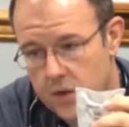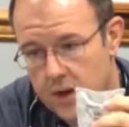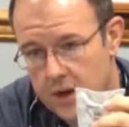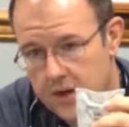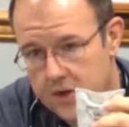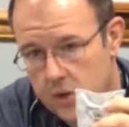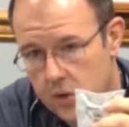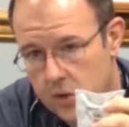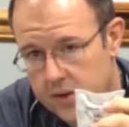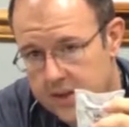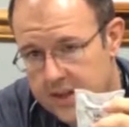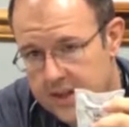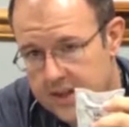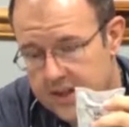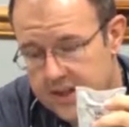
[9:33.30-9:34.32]
to uh, a
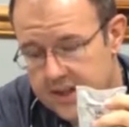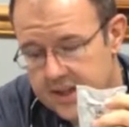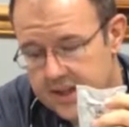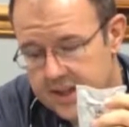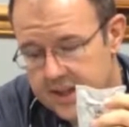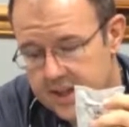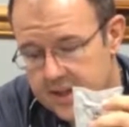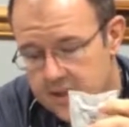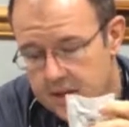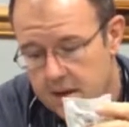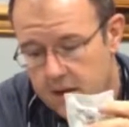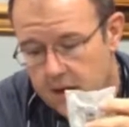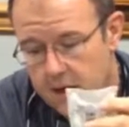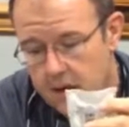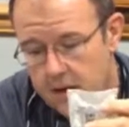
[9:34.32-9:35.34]
total of ten c c
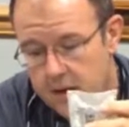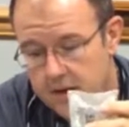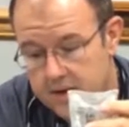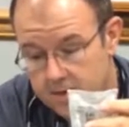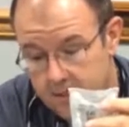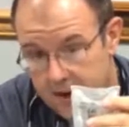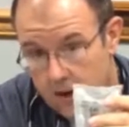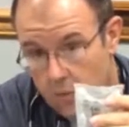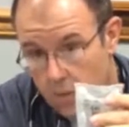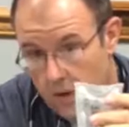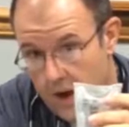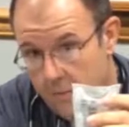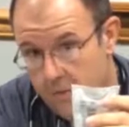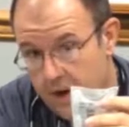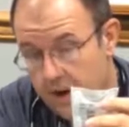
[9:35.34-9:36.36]
s to make
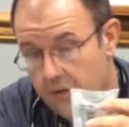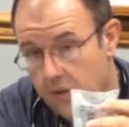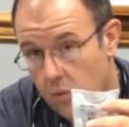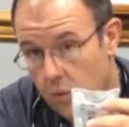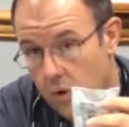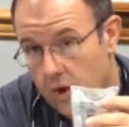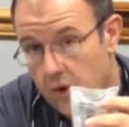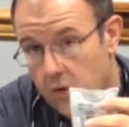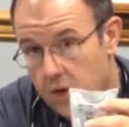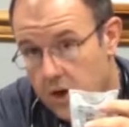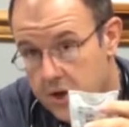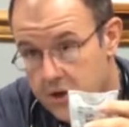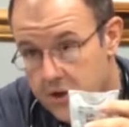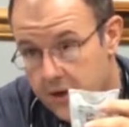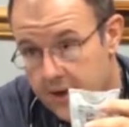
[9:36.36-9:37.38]
epinephrine one
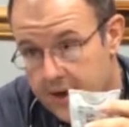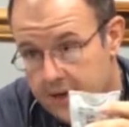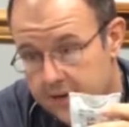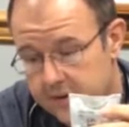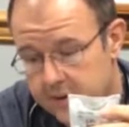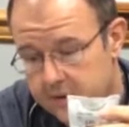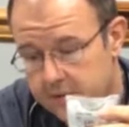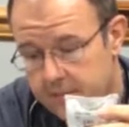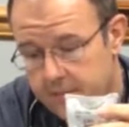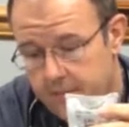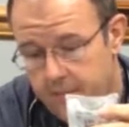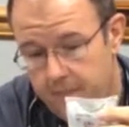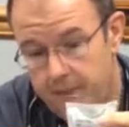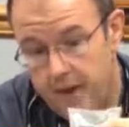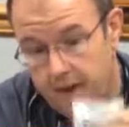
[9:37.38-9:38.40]
to one hundred thousand.
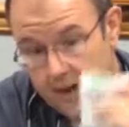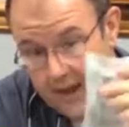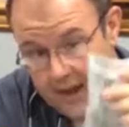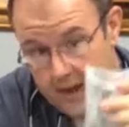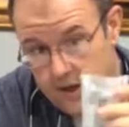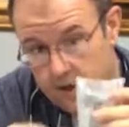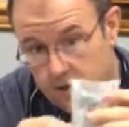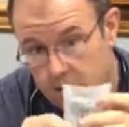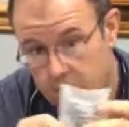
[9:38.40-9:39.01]
And